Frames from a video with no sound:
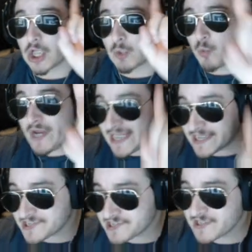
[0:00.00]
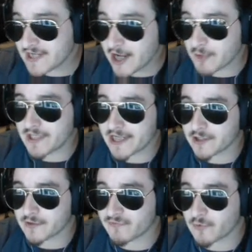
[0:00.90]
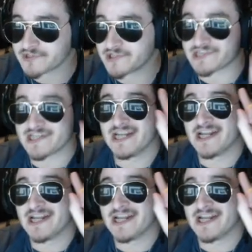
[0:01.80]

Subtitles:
weakest intermolecular forces,